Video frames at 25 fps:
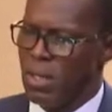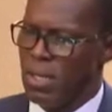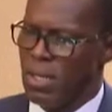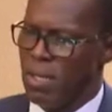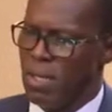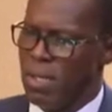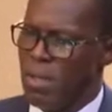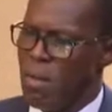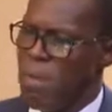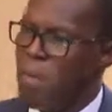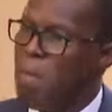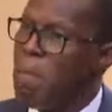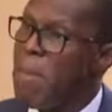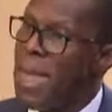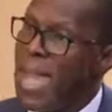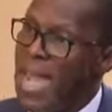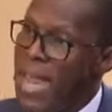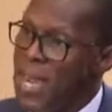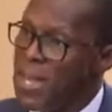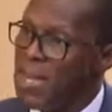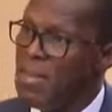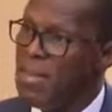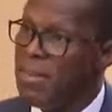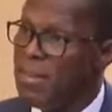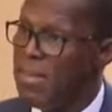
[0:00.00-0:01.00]
The
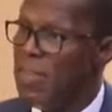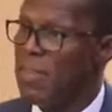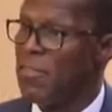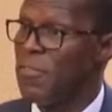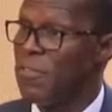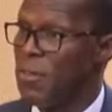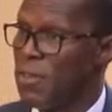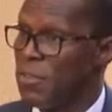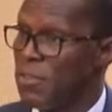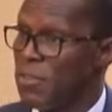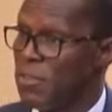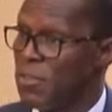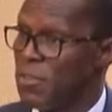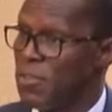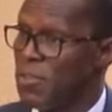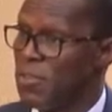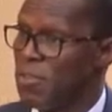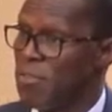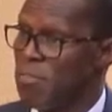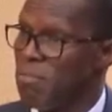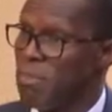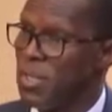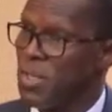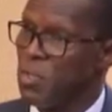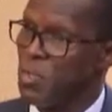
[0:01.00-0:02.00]
main difference
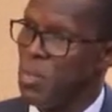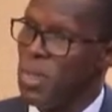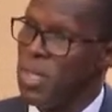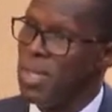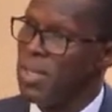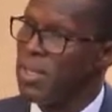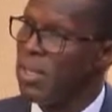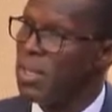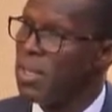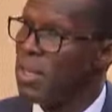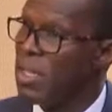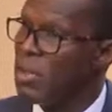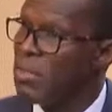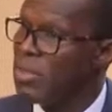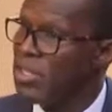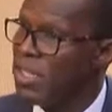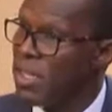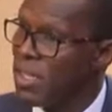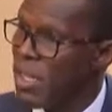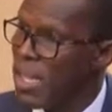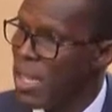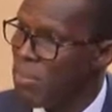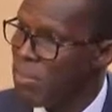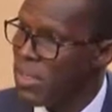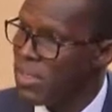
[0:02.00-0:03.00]
between the limited
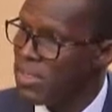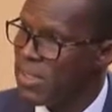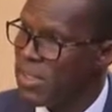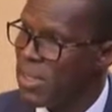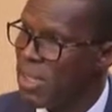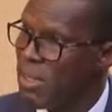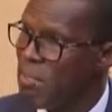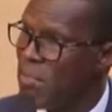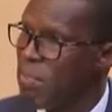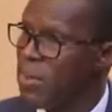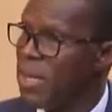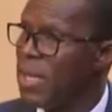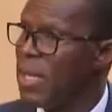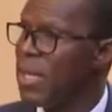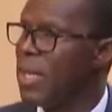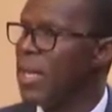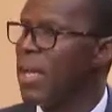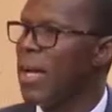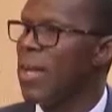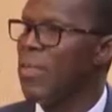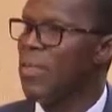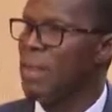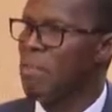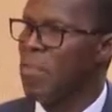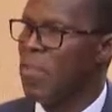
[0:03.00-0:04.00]
liability company
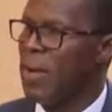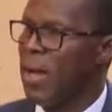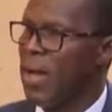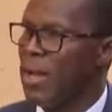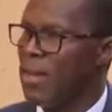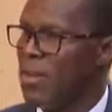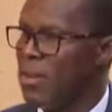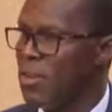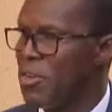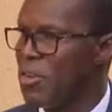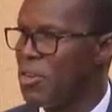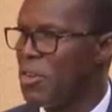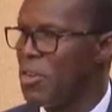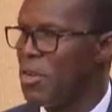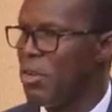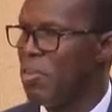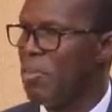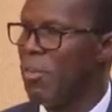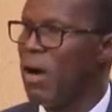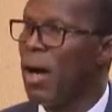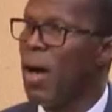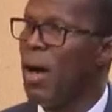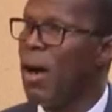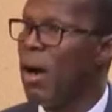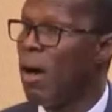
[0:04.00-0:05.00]
and the partnership
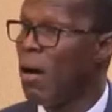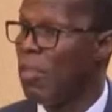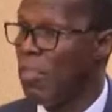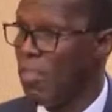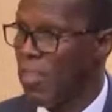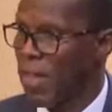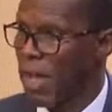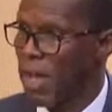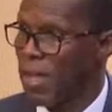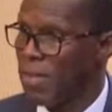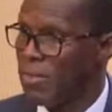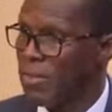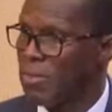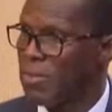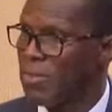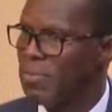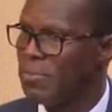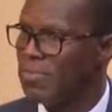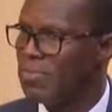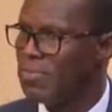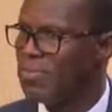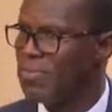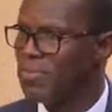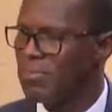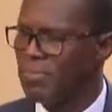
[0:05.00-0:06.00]
are that
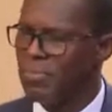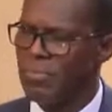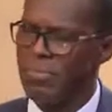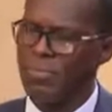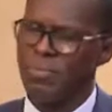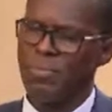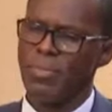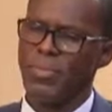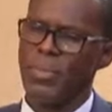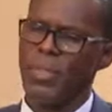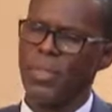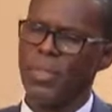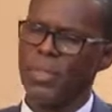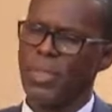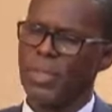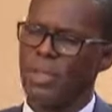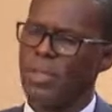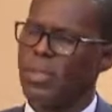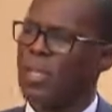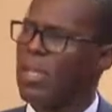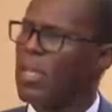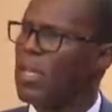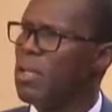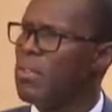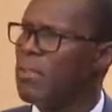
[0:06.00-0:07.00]

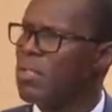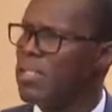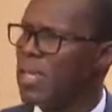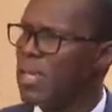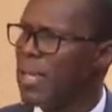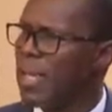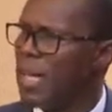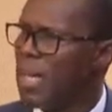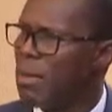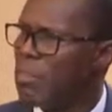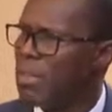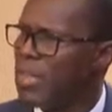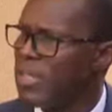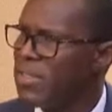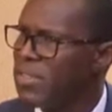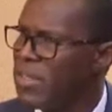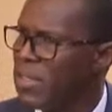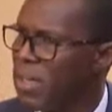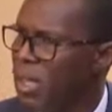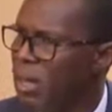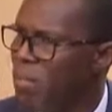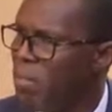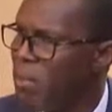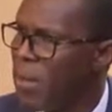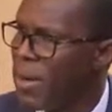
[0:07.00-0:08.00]
the limited liability
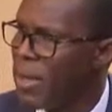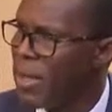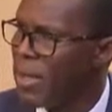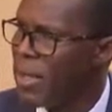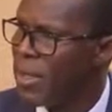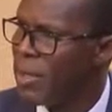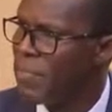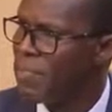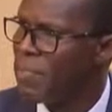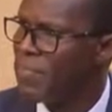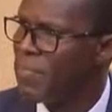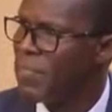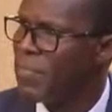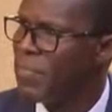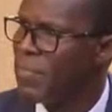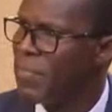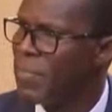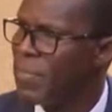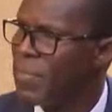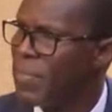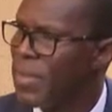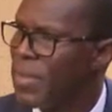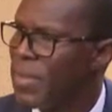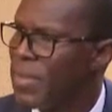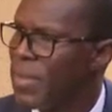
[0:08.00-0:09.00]
company
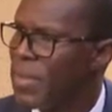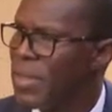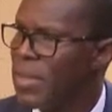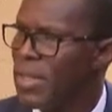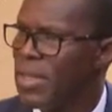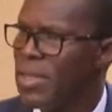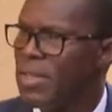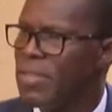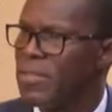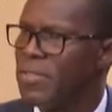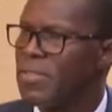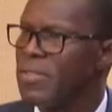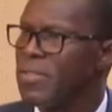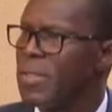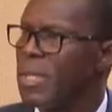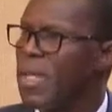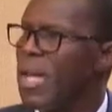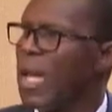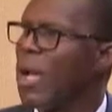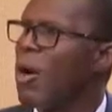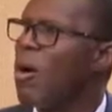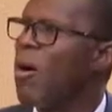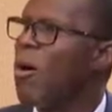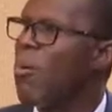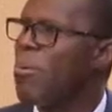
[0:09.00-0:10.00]
is a
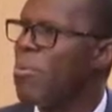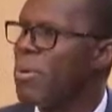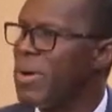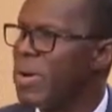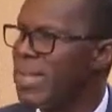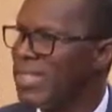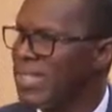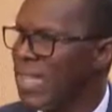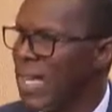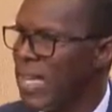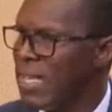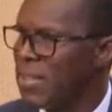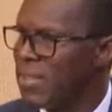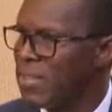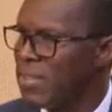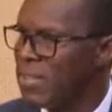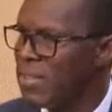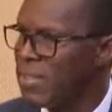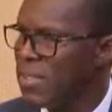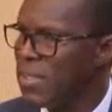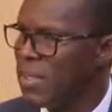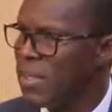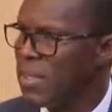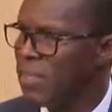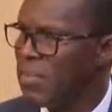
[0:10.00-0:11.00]
corporate
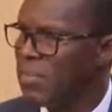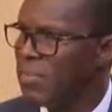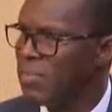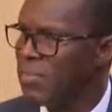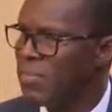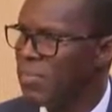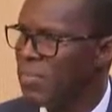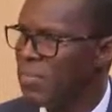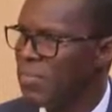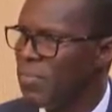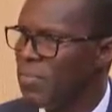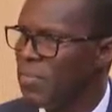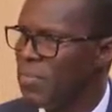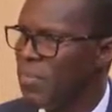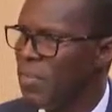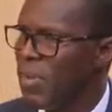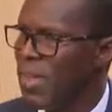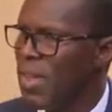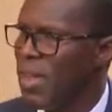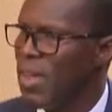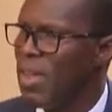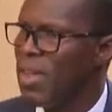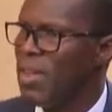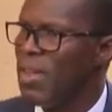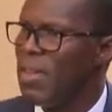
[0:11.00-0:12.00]
entity
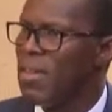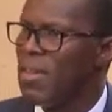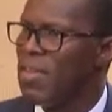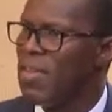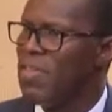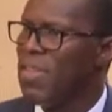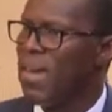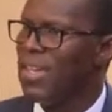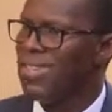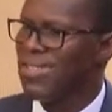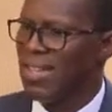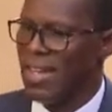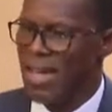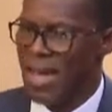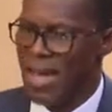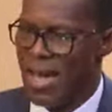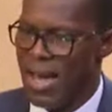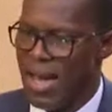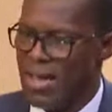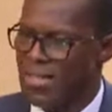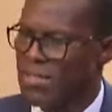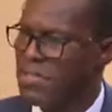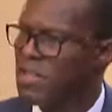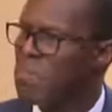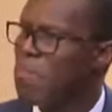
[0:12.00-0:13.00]
that
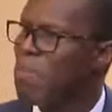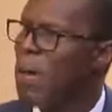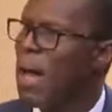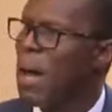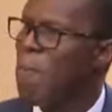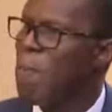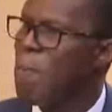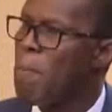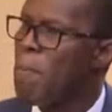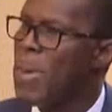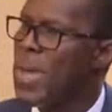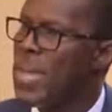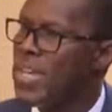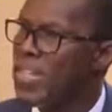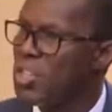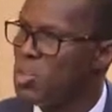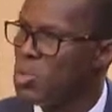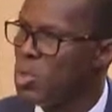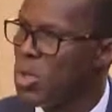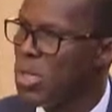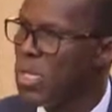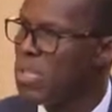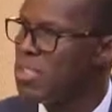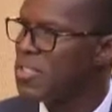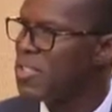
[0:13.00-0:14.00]
has
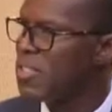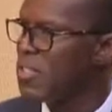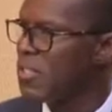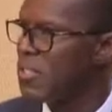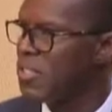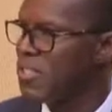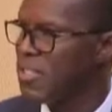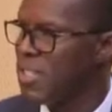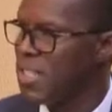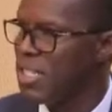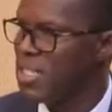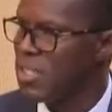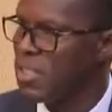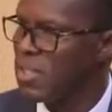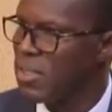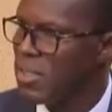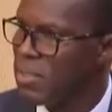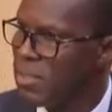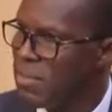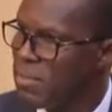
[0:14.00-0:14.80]
perpetual succession.